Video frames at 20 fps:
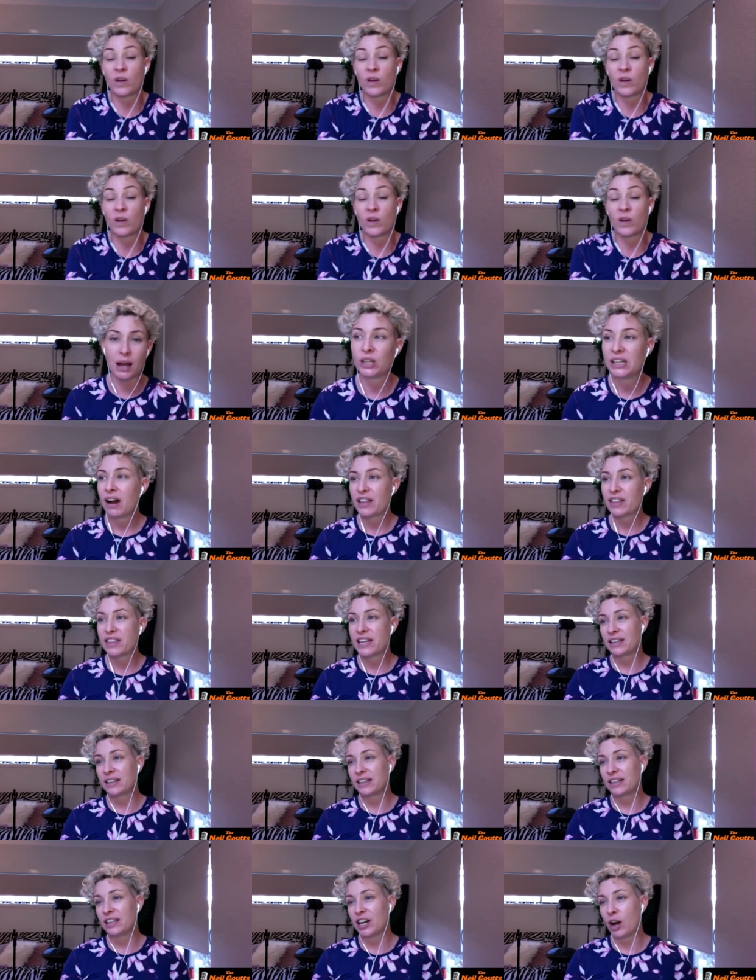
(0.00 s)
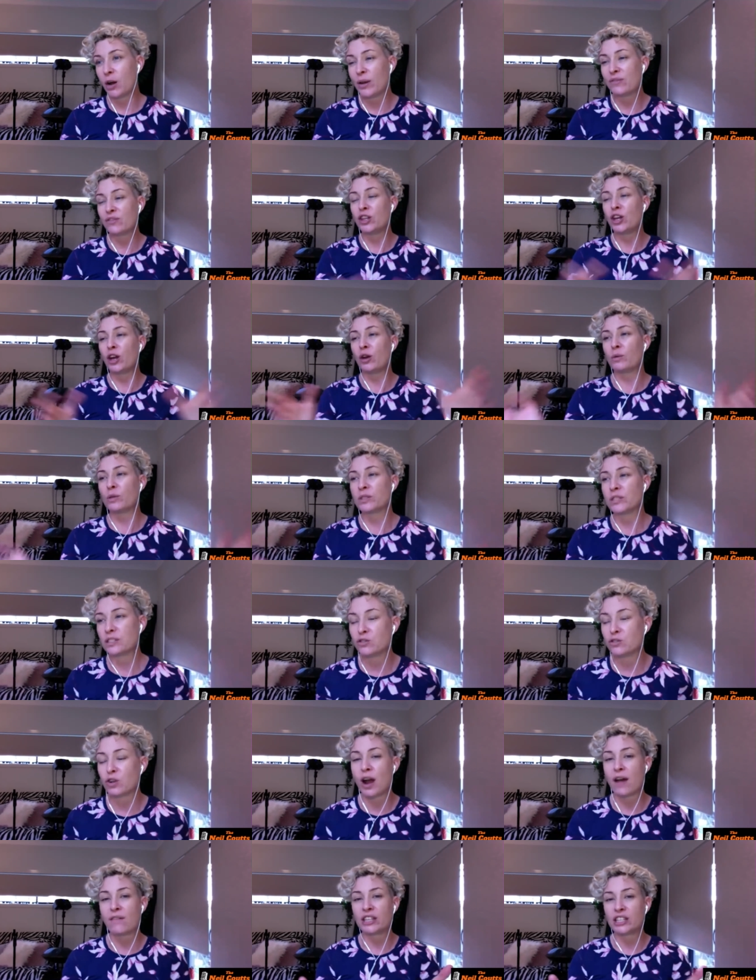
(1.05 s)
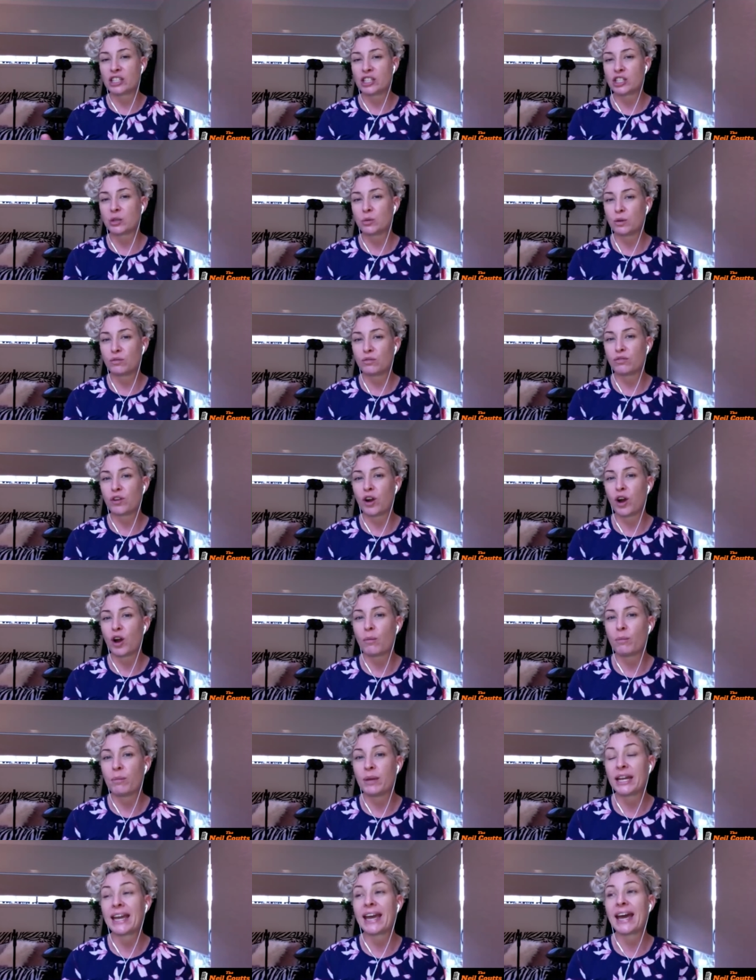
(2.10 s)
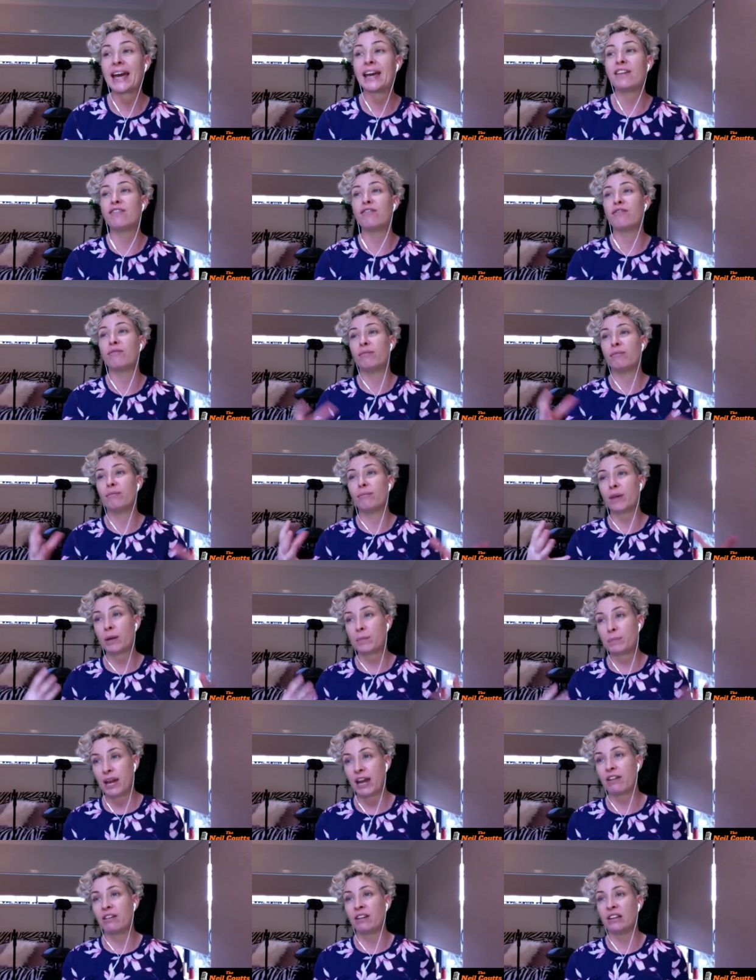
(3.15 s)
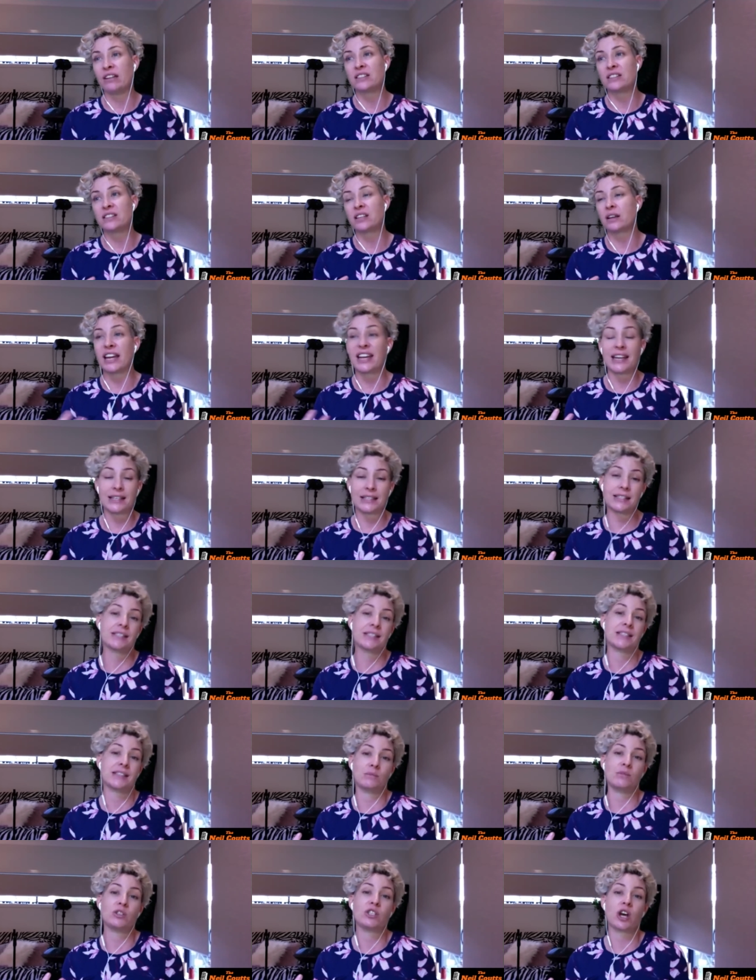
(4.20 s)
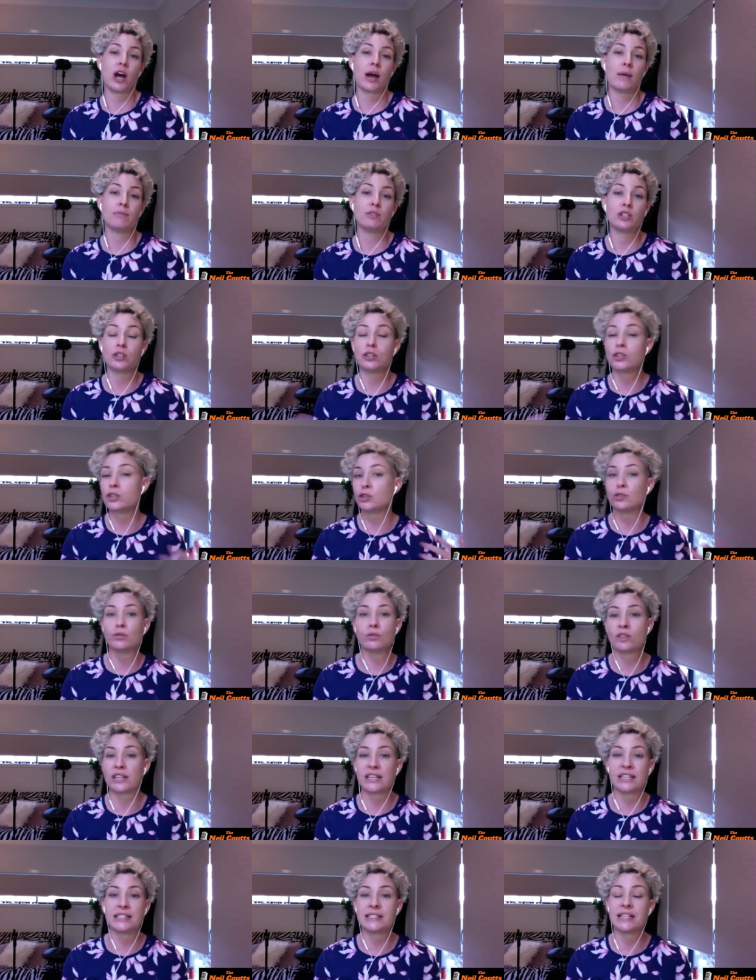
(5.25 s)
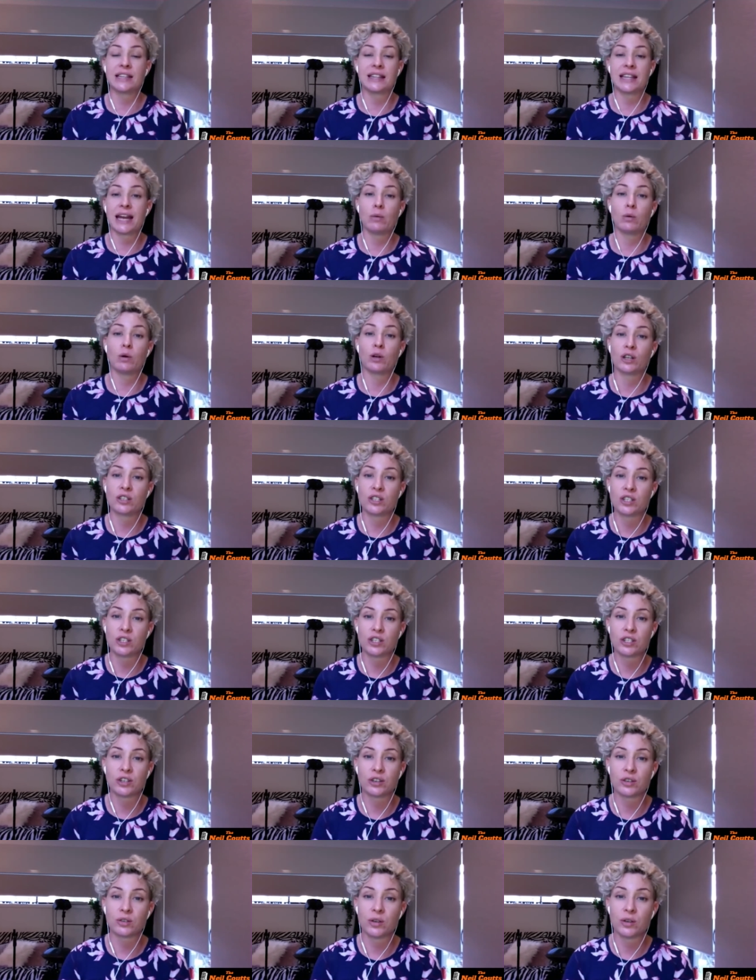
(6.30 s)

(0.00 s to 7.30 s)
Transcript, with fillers: I think, you know, even though it was the driving to and from, it gave my parents, I guess, some time to do things that they wanted to do.